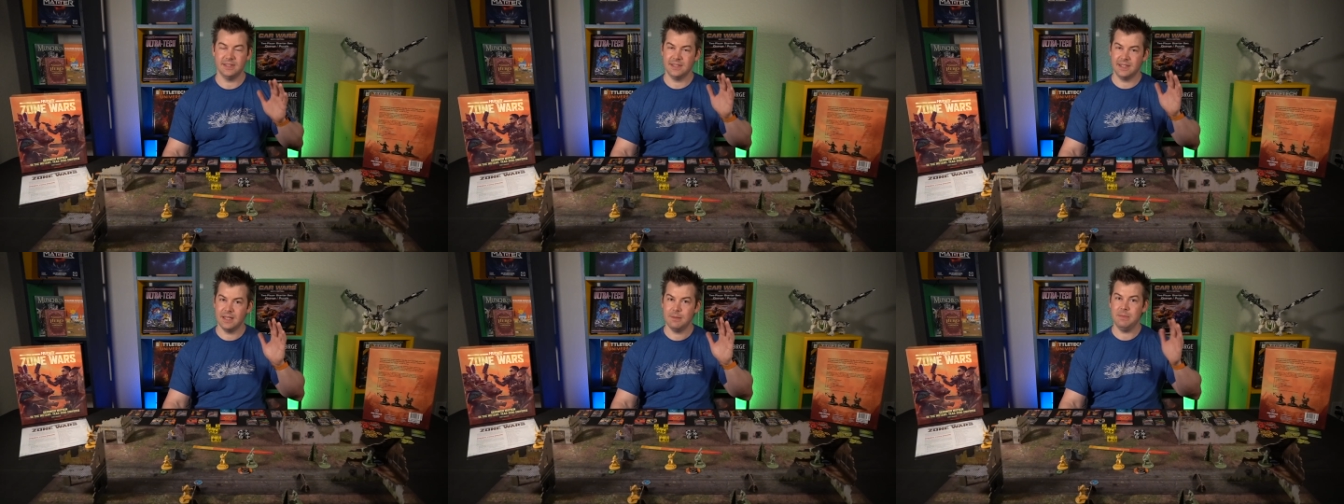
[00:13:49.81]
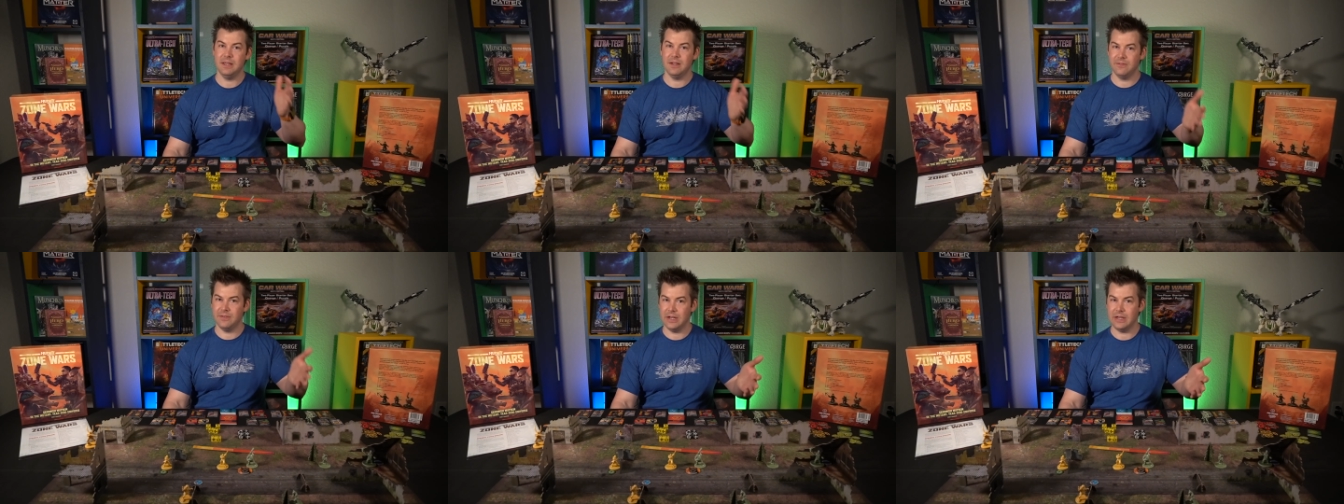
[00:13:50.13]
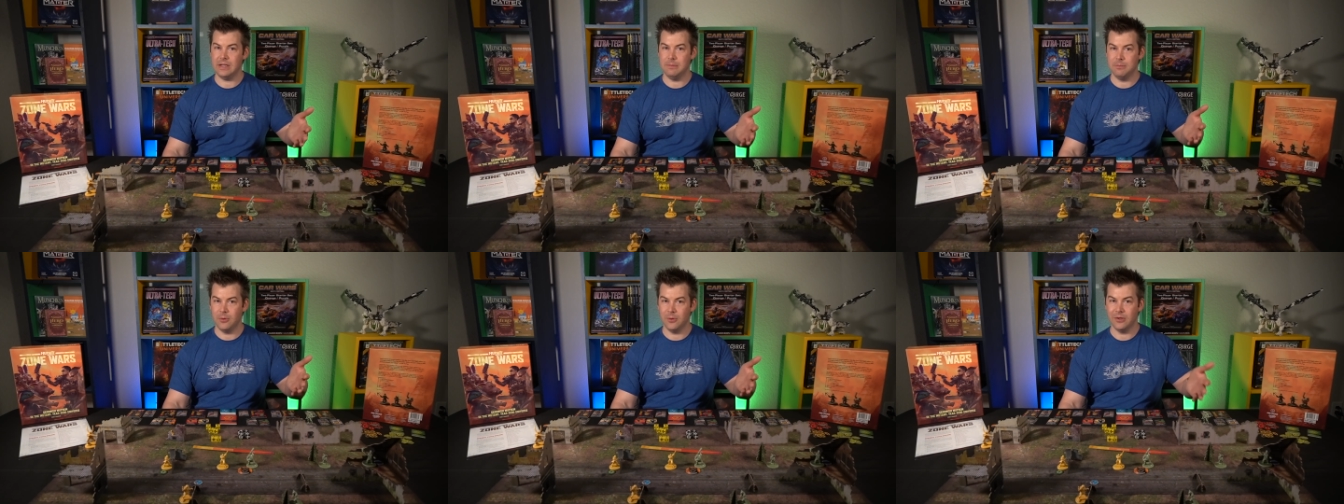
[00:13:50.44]
can be a
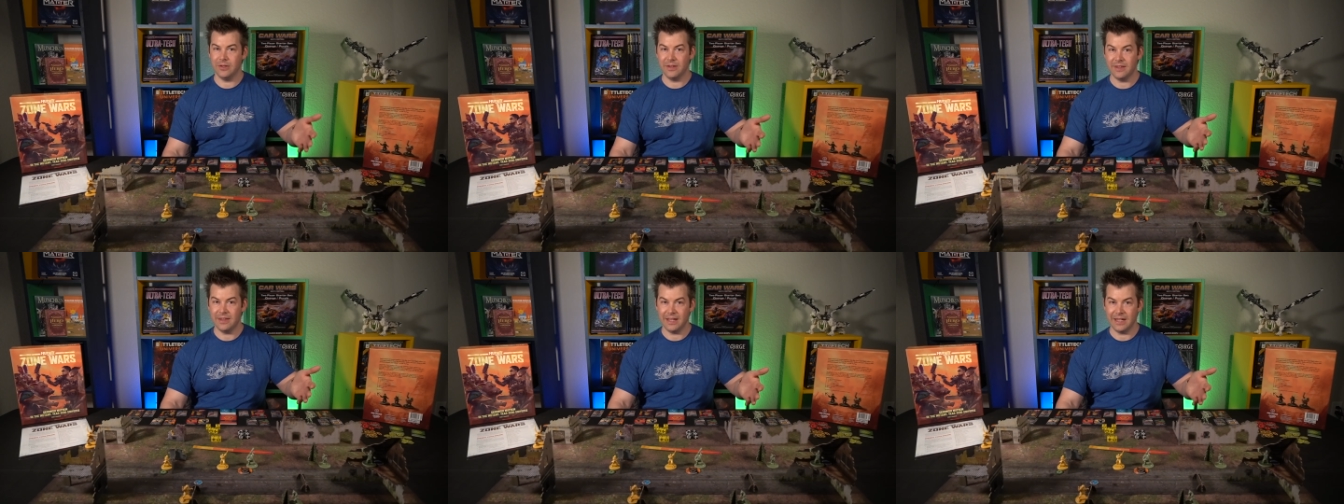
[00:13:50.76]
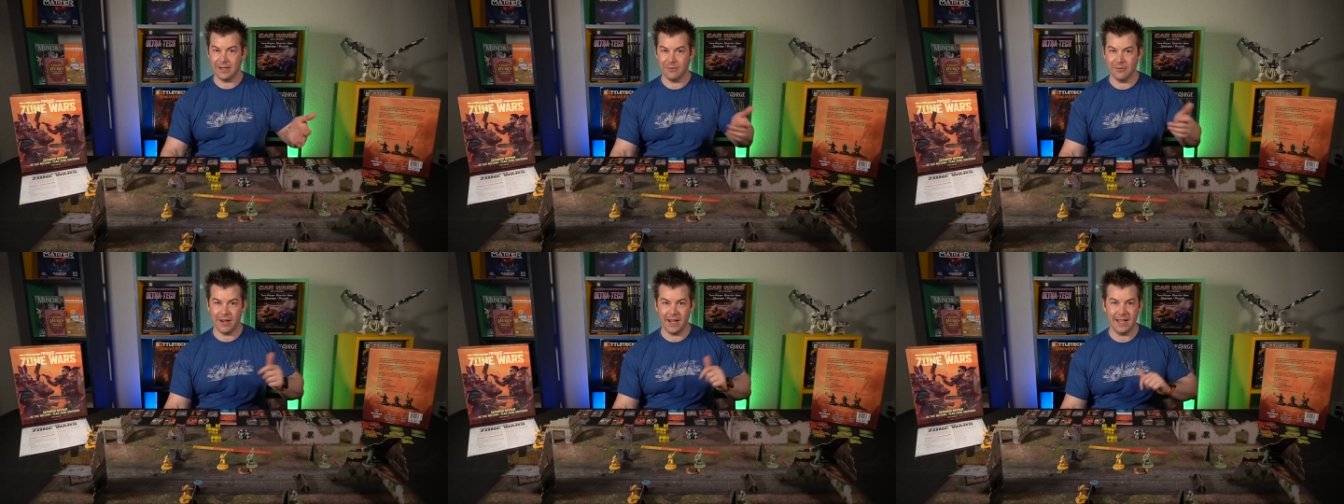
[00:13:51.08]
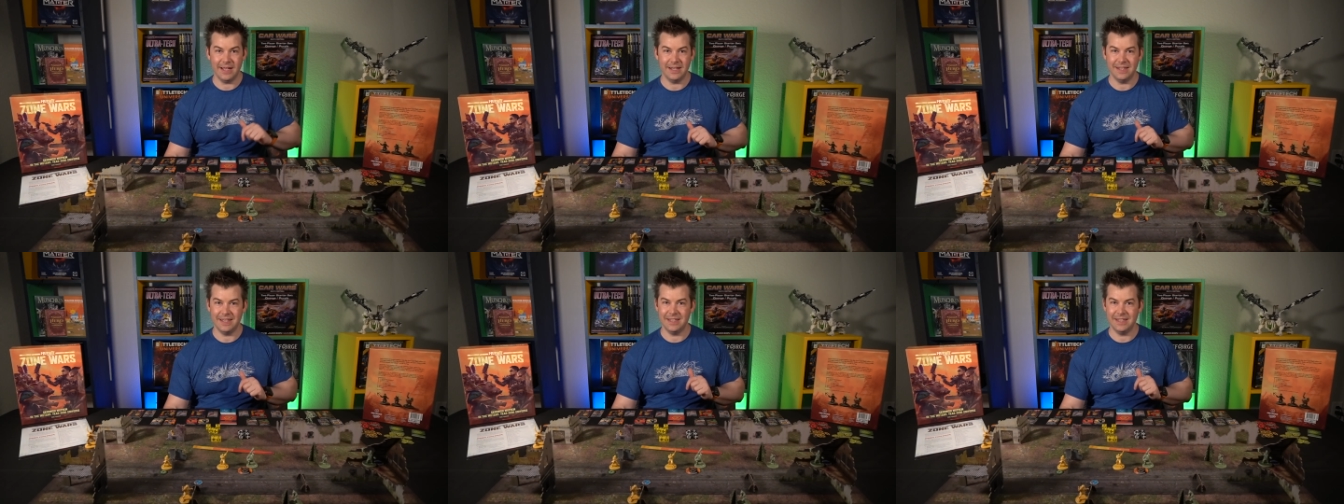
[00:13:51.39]
very important thing, right?